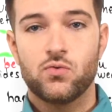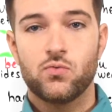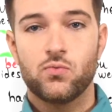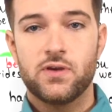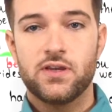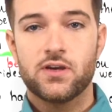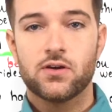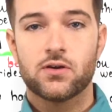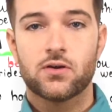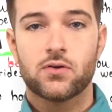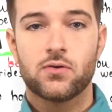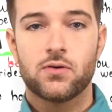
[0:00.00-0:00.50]

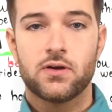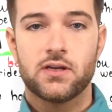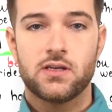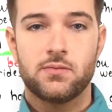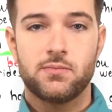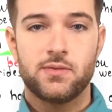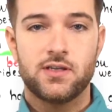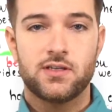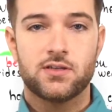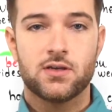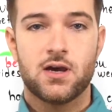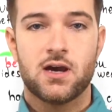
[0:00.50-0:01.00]
we are going
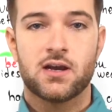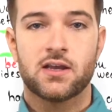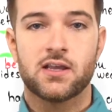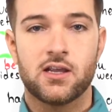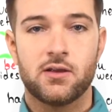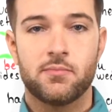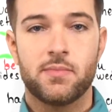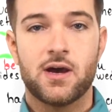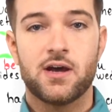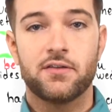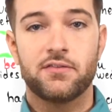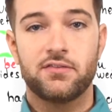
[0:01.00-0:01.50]
to be
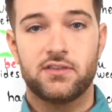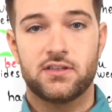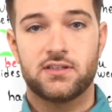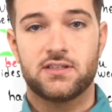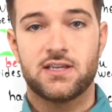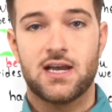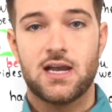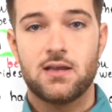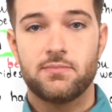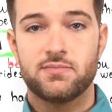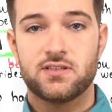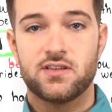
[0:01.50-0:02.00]
talking about the
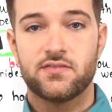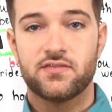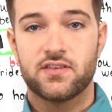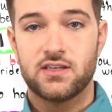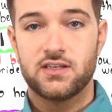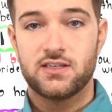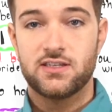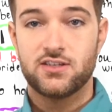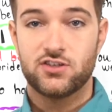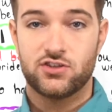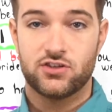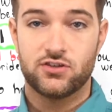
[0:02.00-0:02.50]
types of
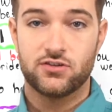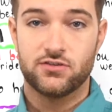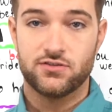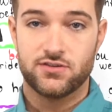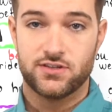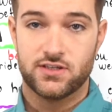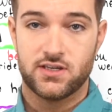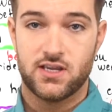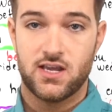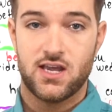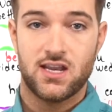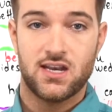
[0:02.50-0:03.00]

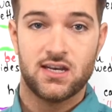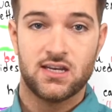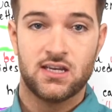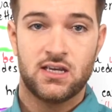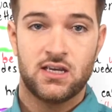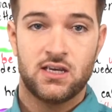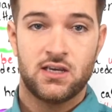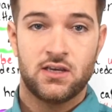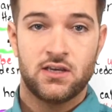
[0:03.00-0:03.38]
conditionals again.